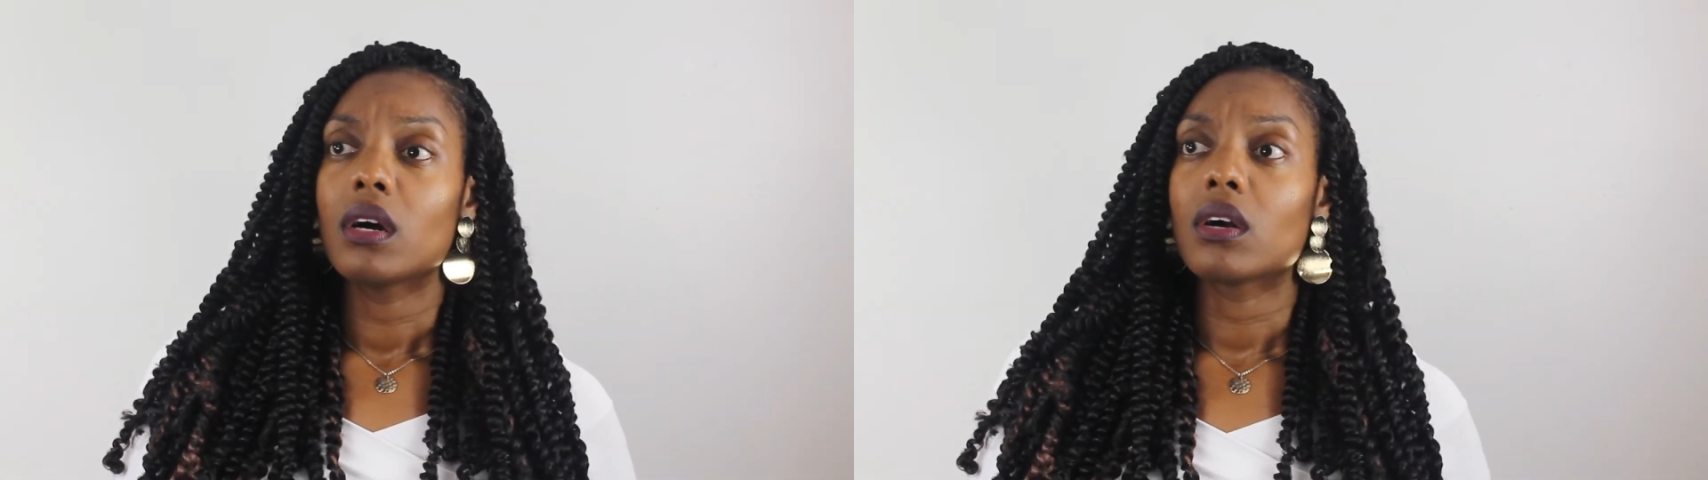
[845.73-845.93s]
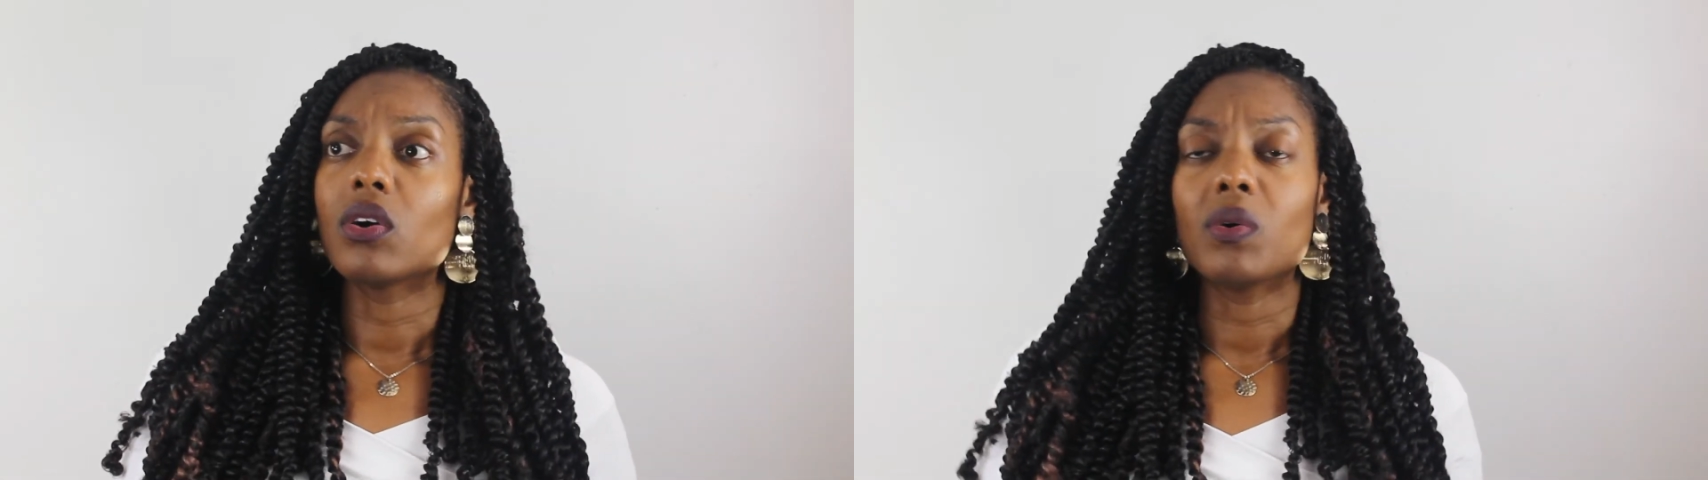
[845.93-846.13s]

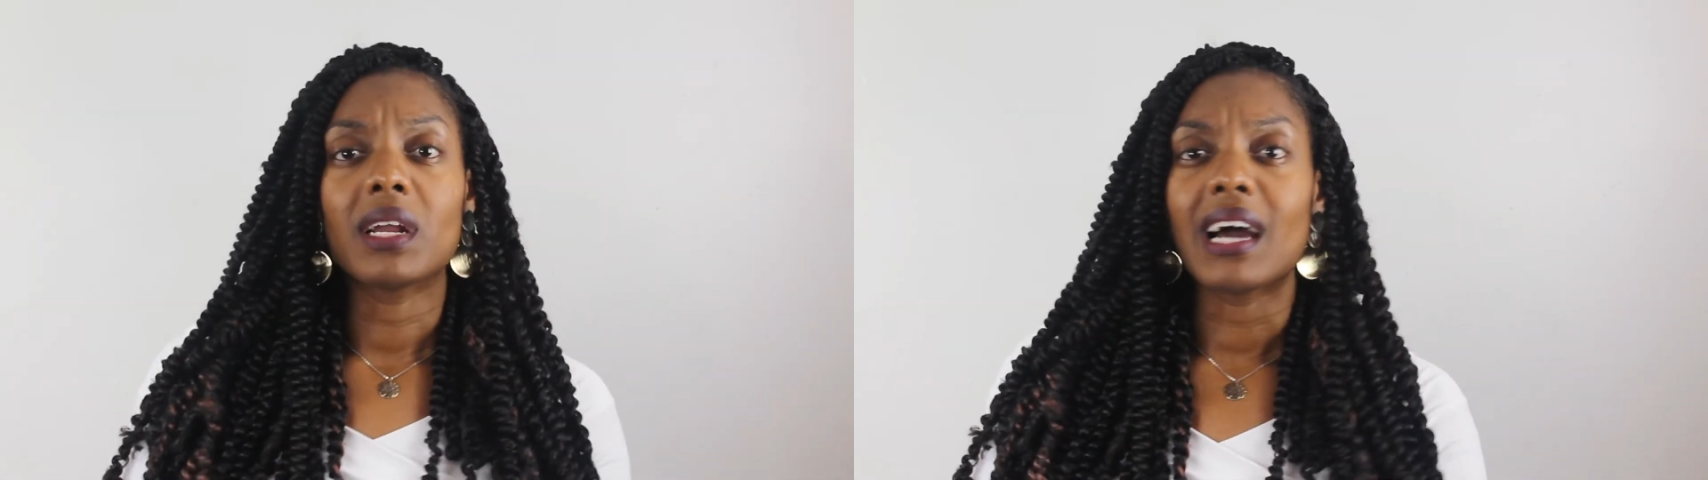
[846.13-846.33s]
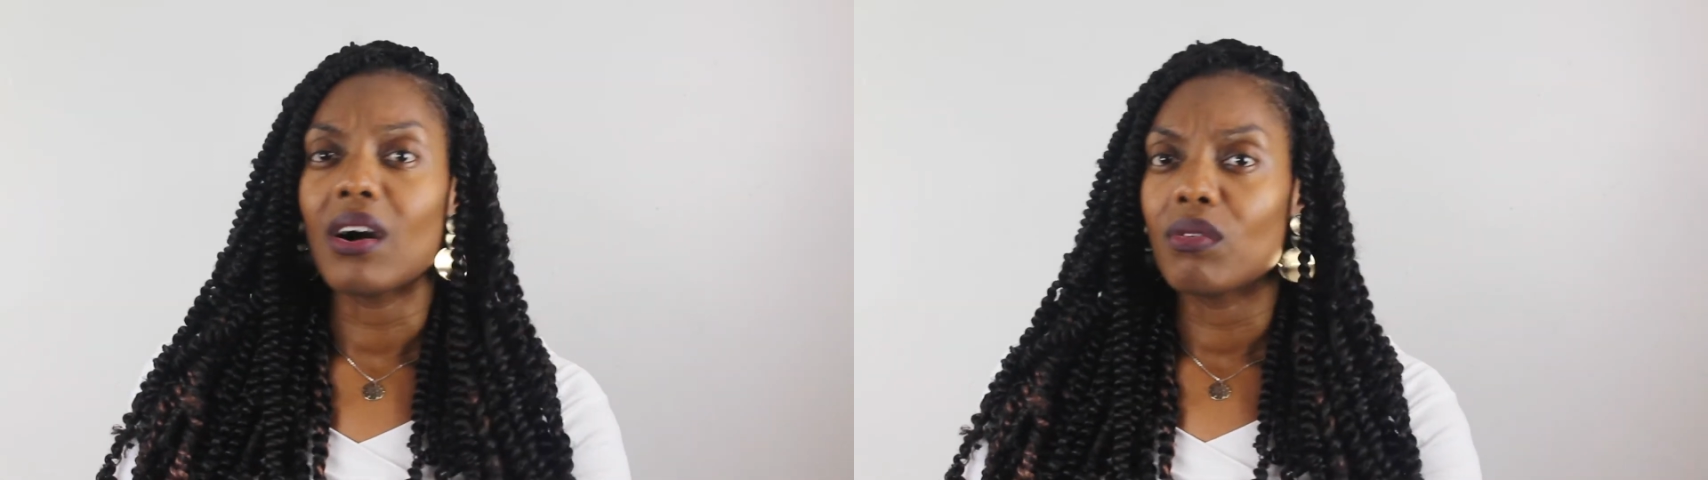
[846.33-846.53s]

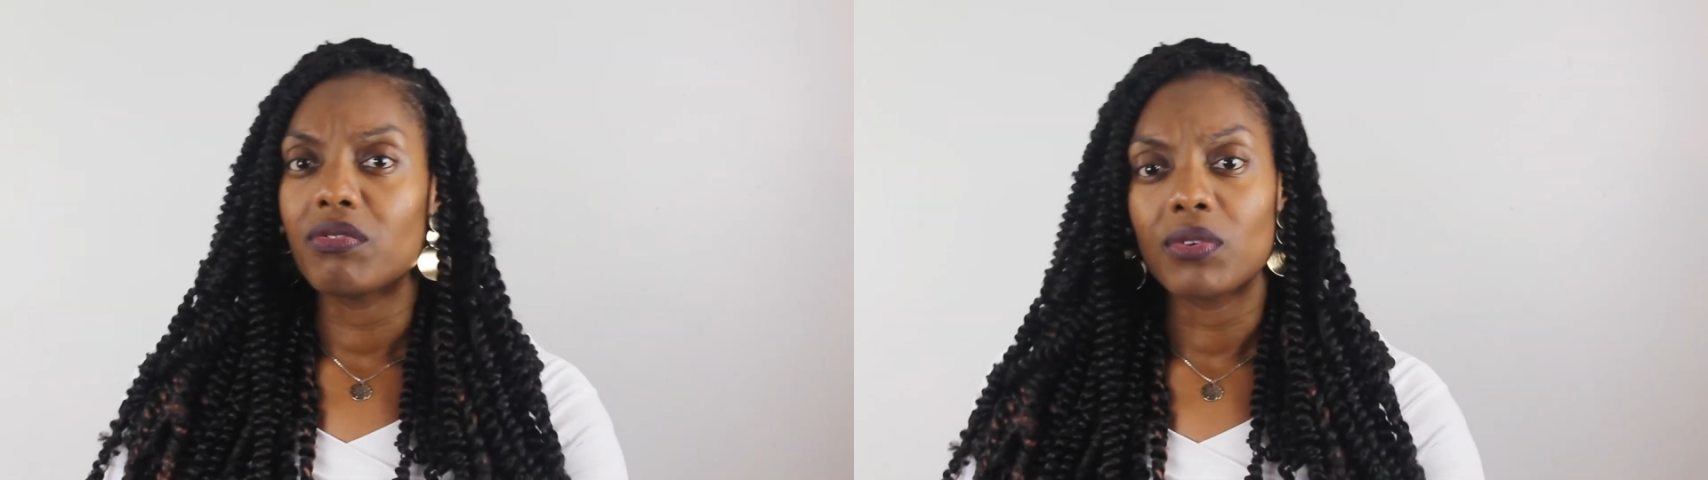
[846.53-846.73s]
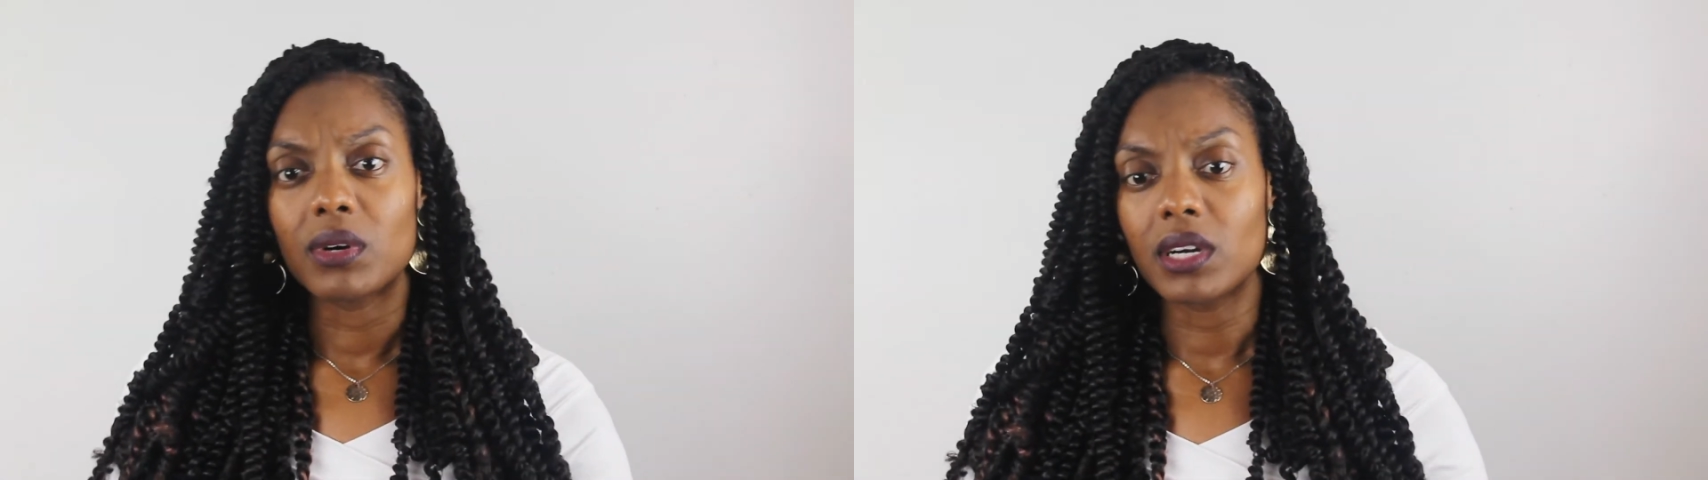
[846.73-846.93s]
Going out
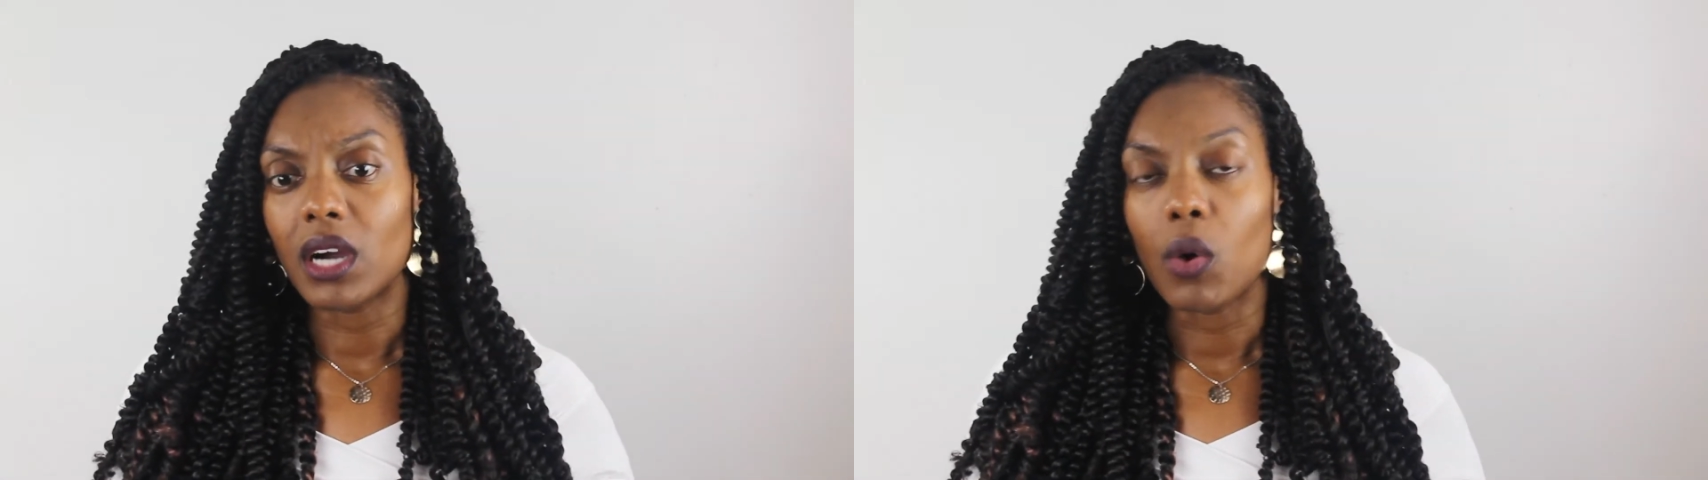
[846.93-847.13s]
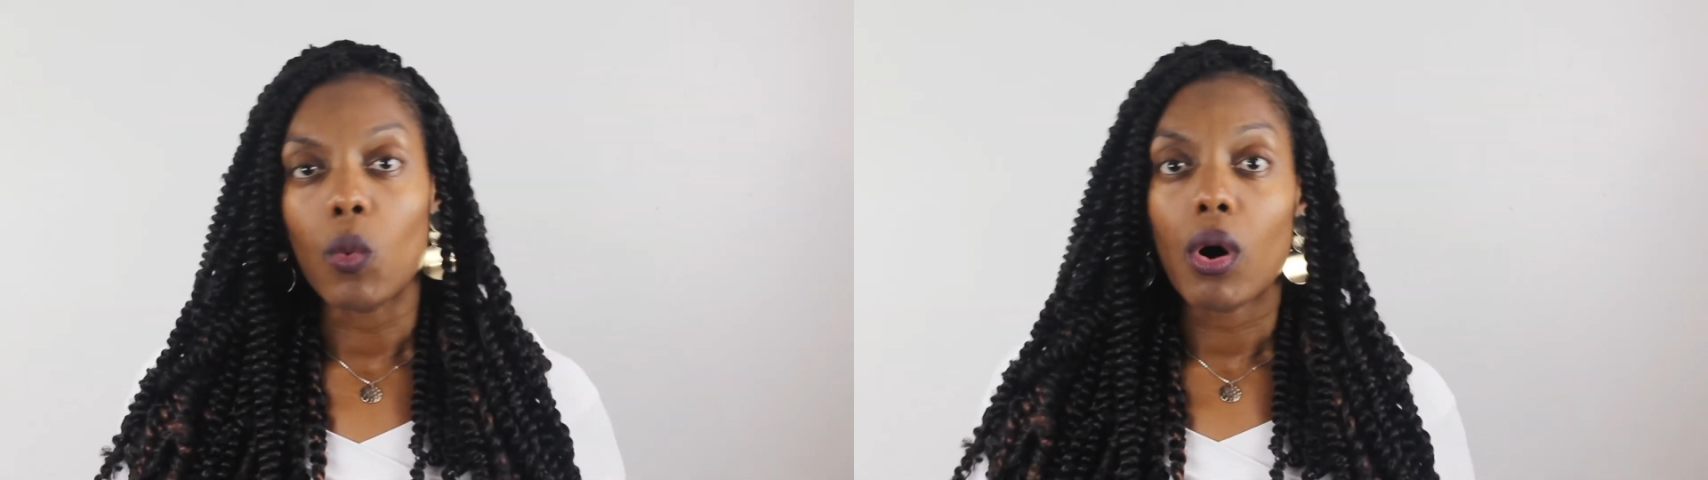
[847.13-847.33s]
for
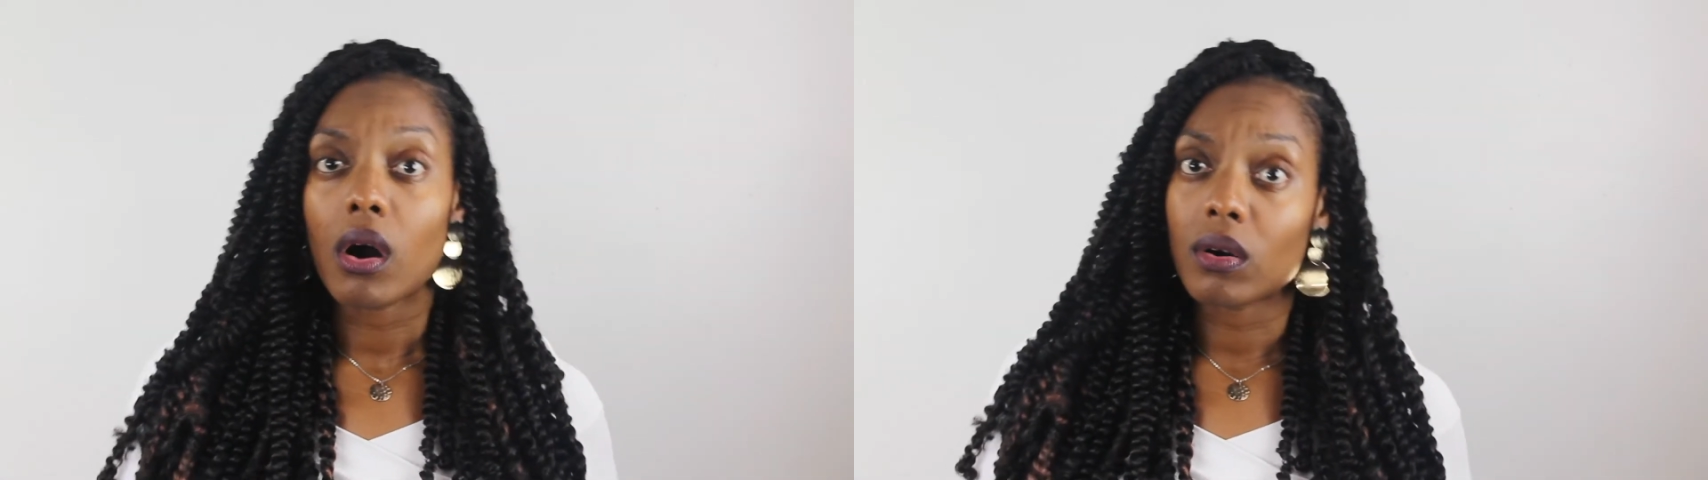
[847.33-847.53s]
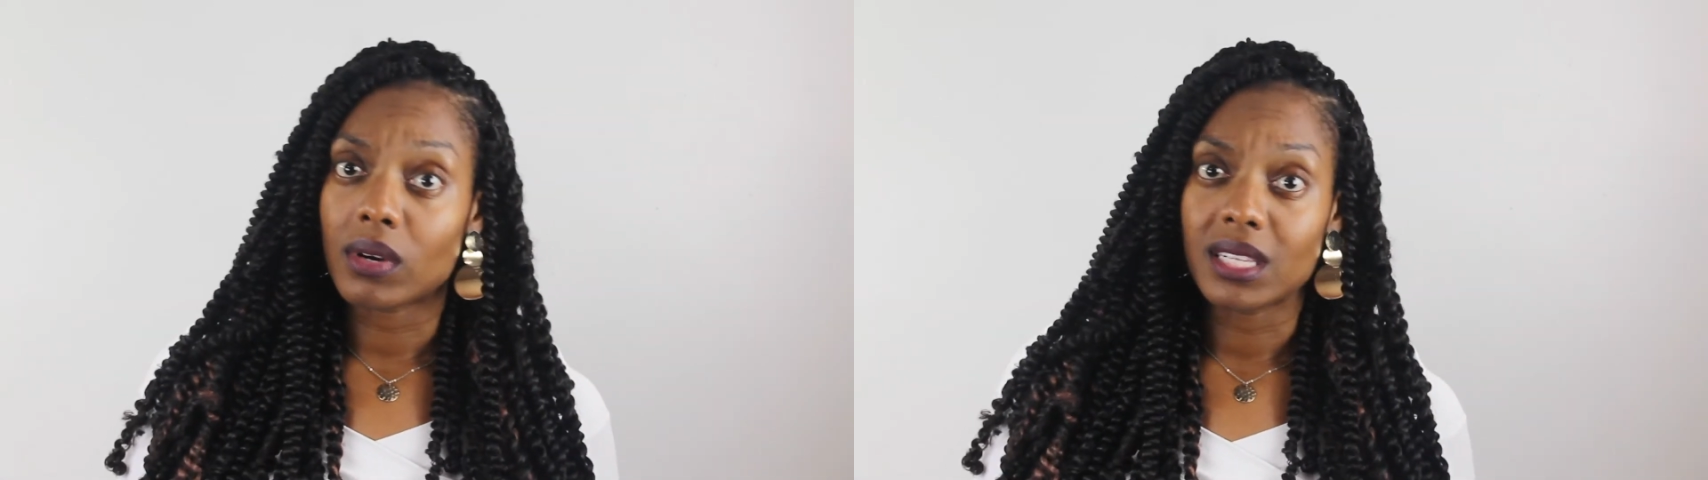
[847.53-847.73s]
a
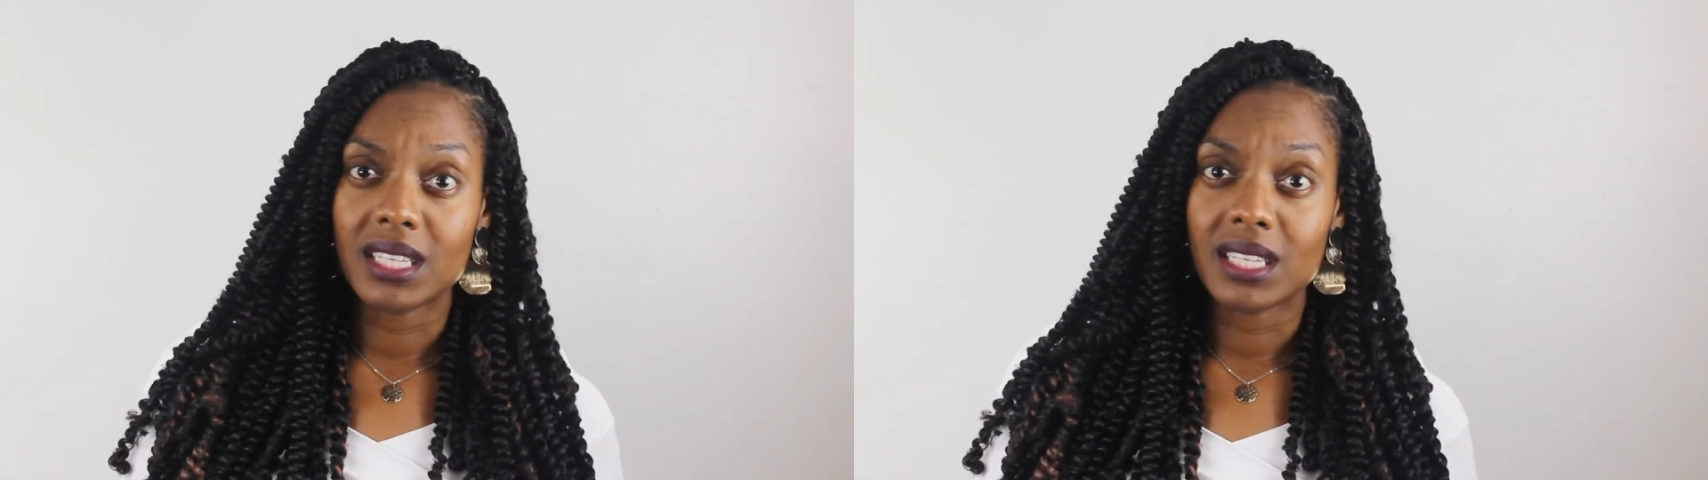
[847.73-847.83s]
walk on the